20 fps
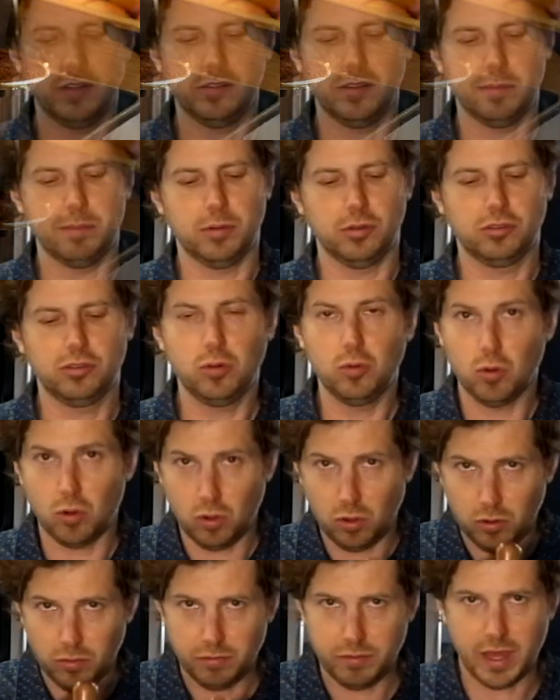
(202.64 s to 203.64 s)
simple
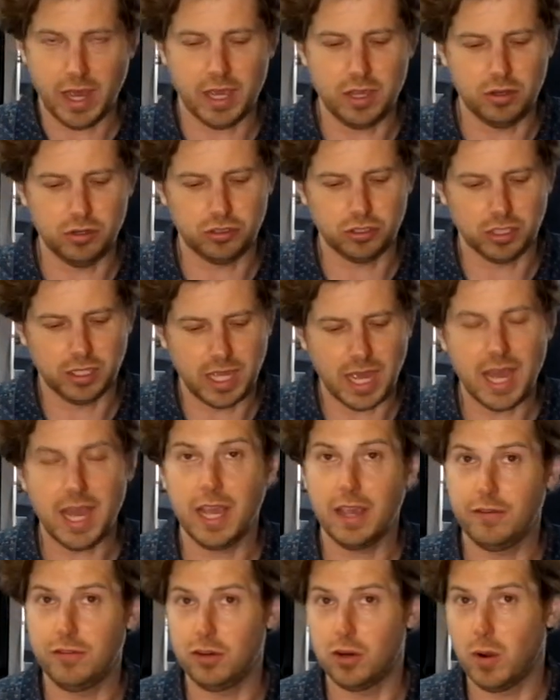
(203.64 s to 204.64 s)
tool that you should get
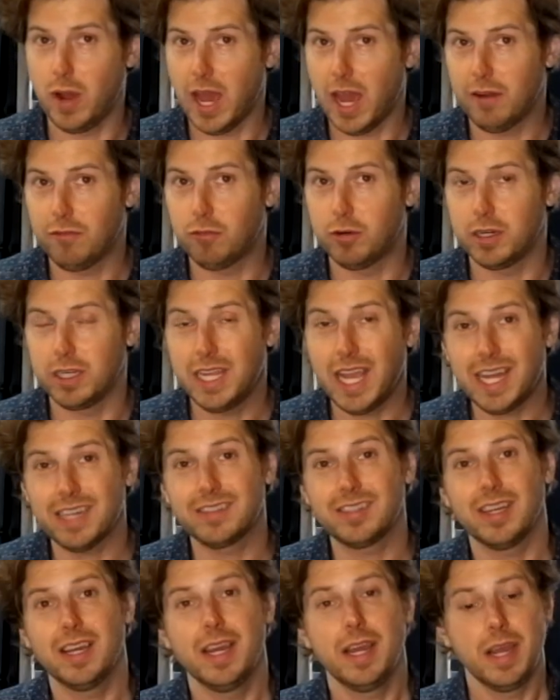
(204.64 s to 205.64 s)
if you don't have one yet.